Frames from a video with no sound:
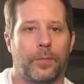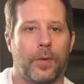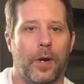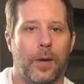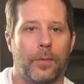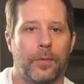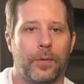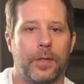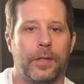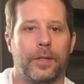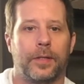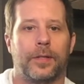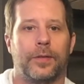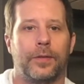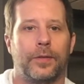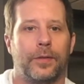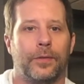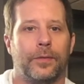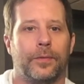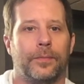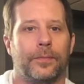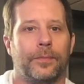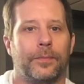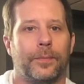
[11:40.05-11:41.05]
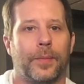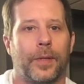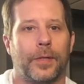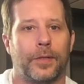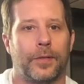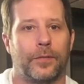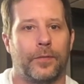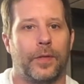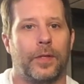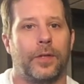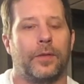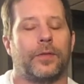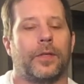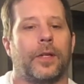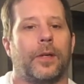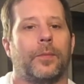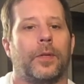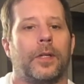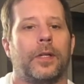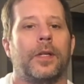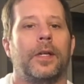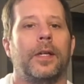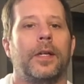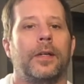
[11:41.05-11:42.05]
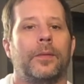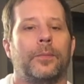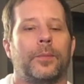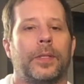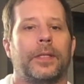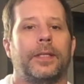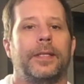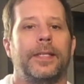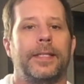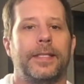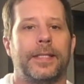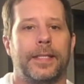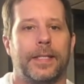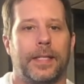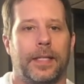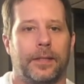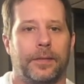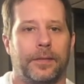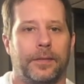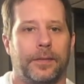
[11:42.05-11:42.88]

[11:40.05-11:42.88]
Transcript: Probably I could do a bunch of videos on it. But listening.